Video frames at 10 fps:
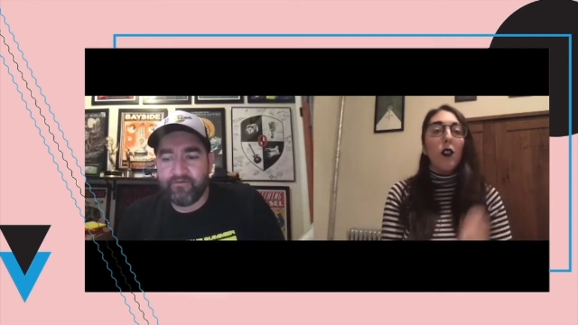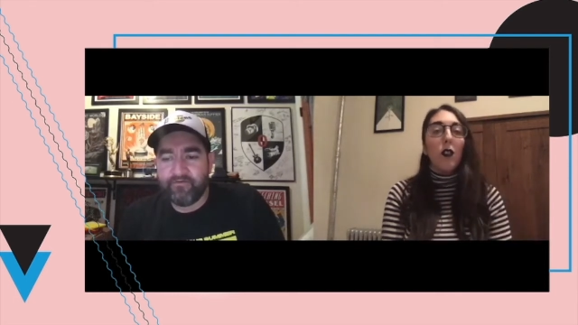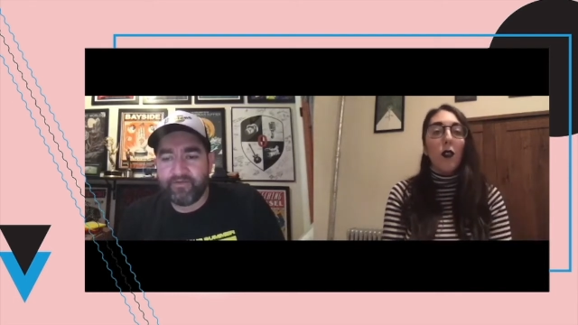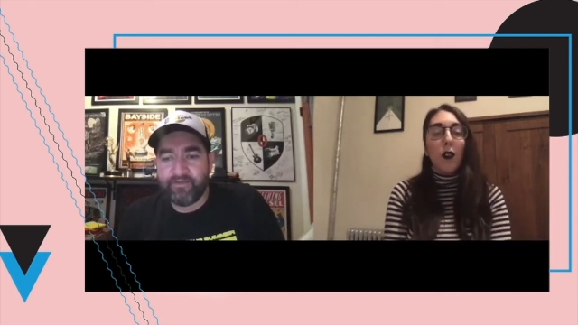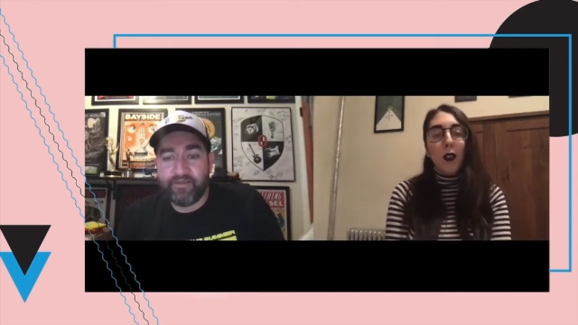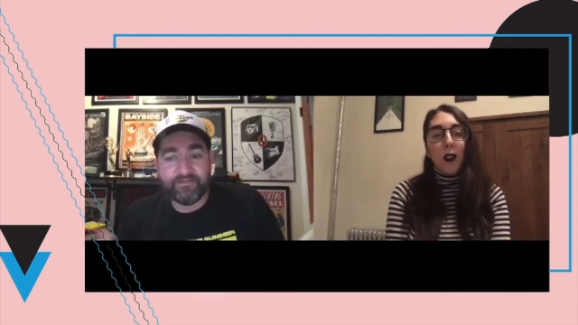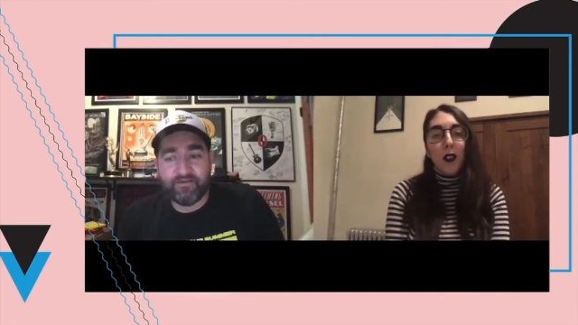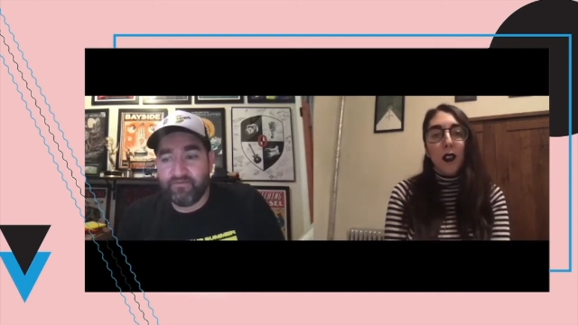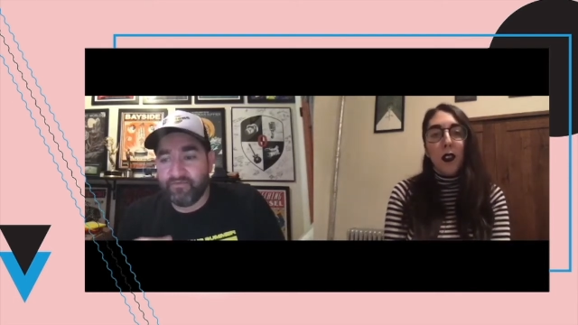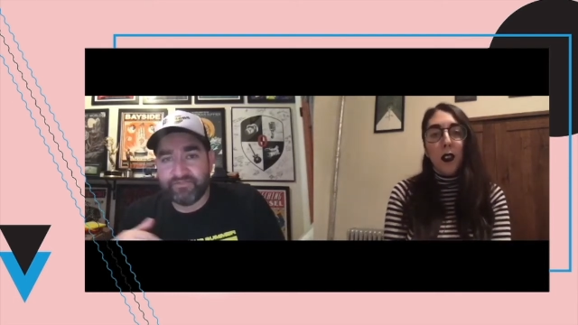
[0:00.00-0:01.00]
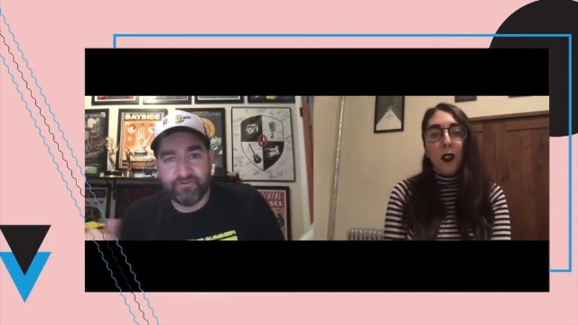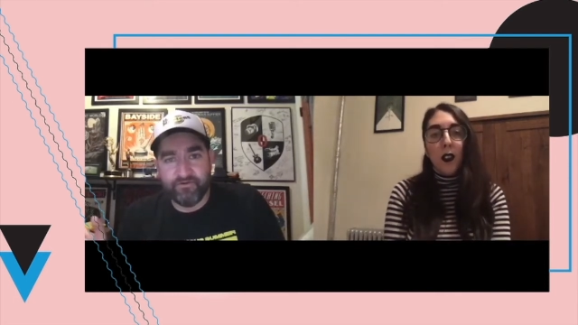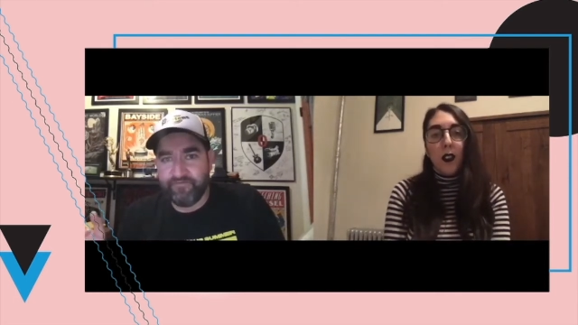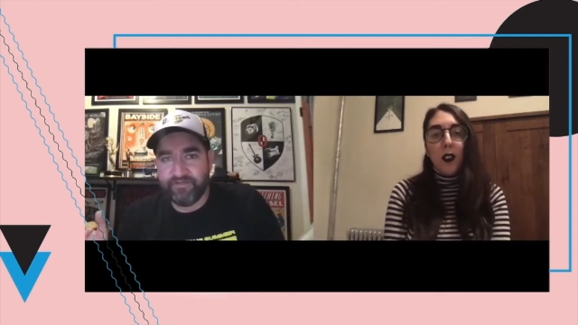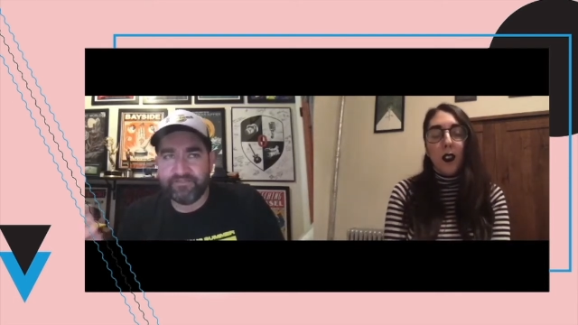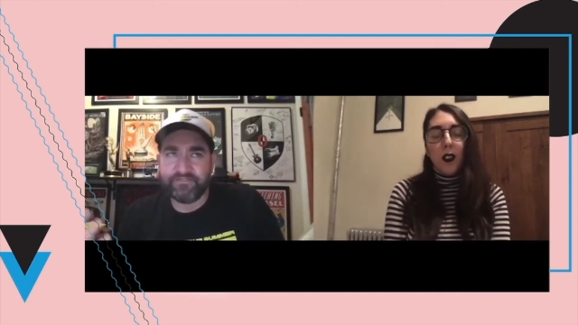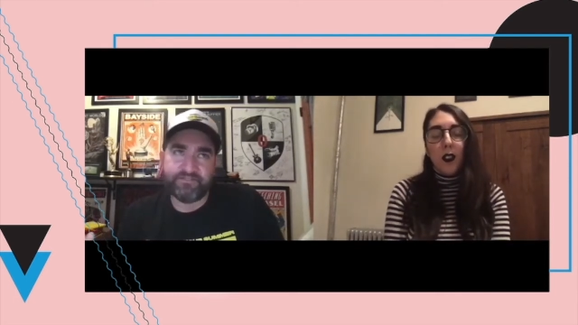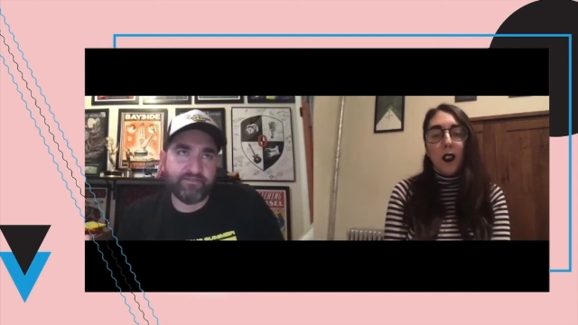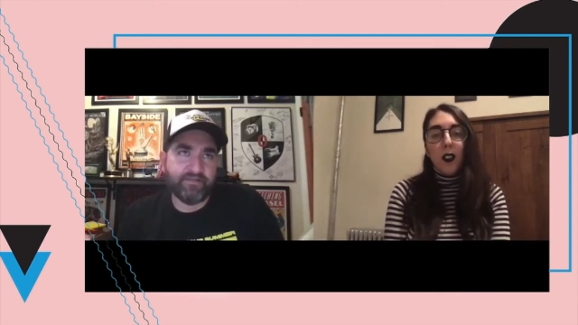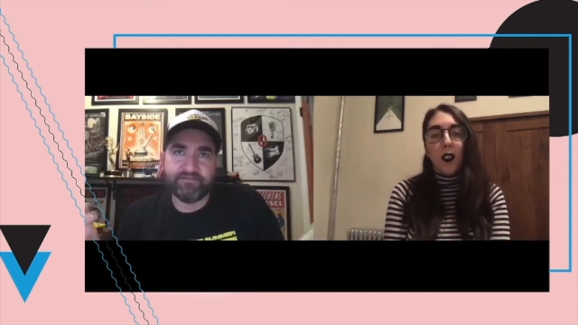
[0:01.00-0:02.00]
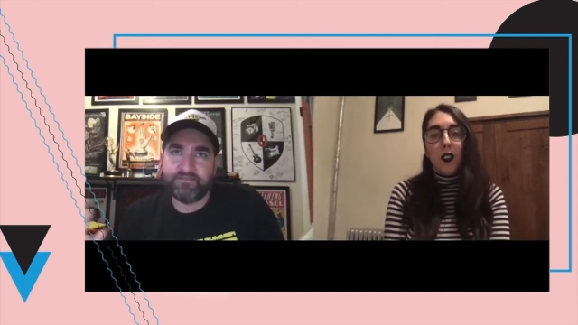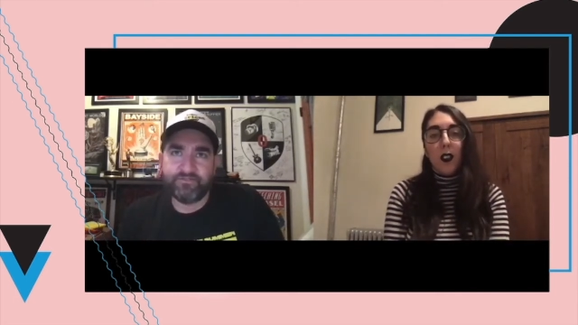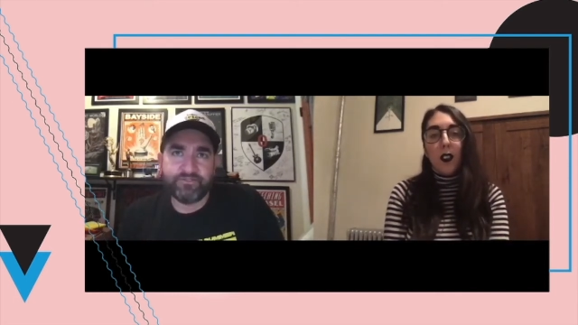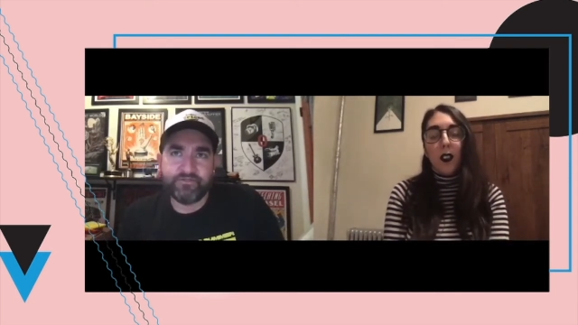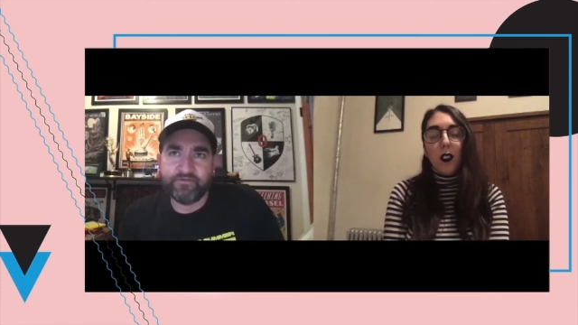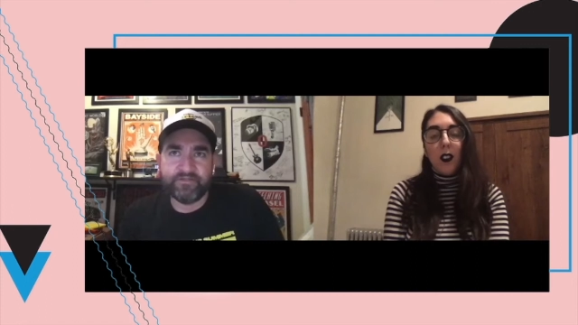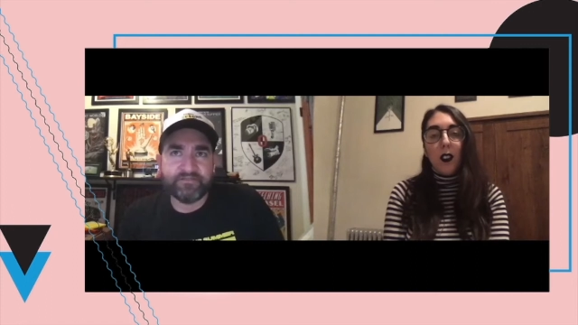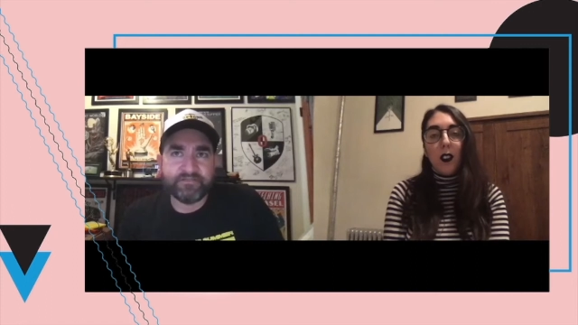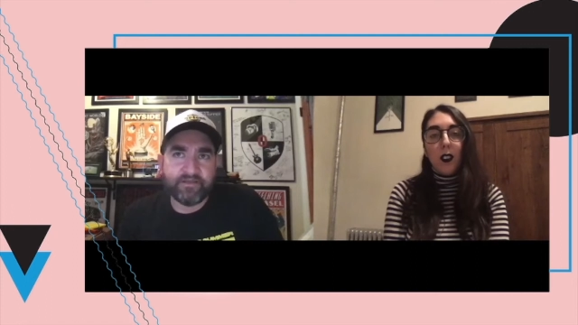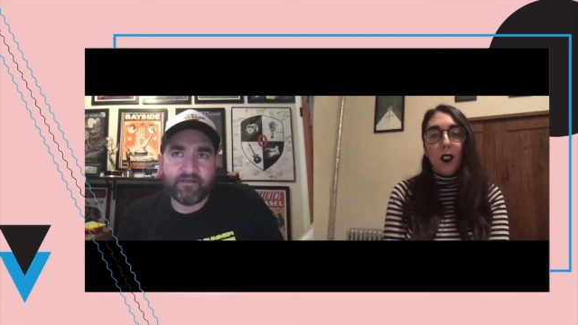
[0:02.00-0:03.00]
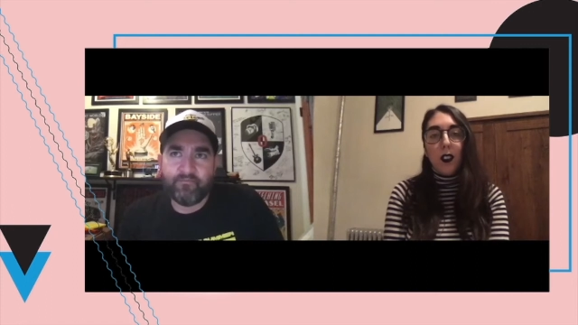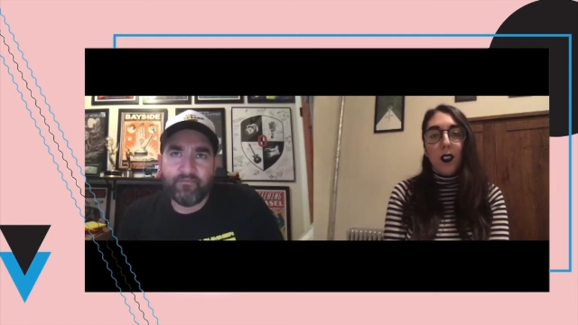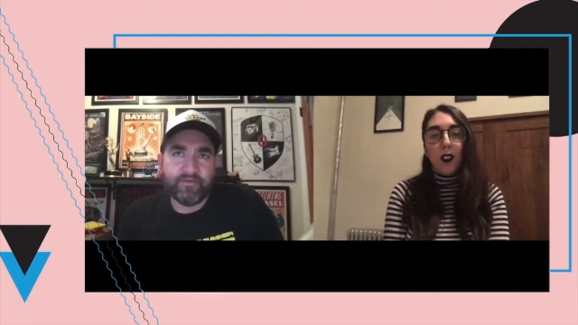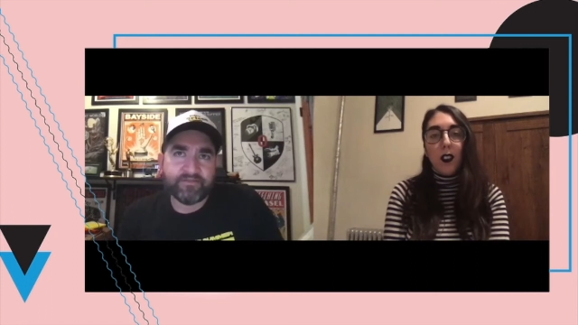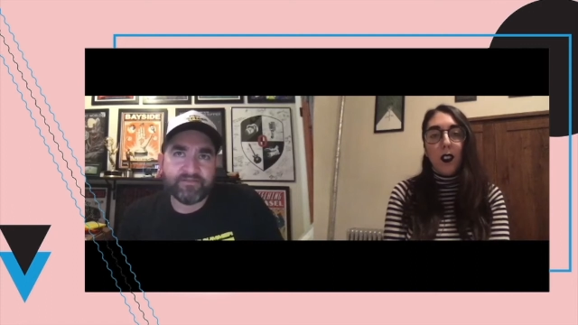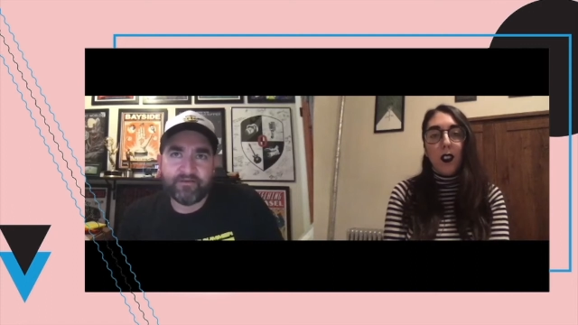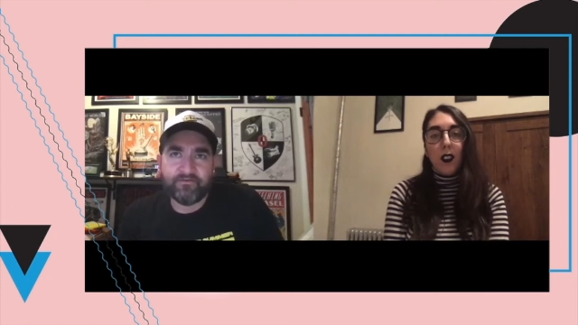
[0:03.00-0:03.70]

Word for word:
Speaker 1: it on the surface it sure it's like a it's like a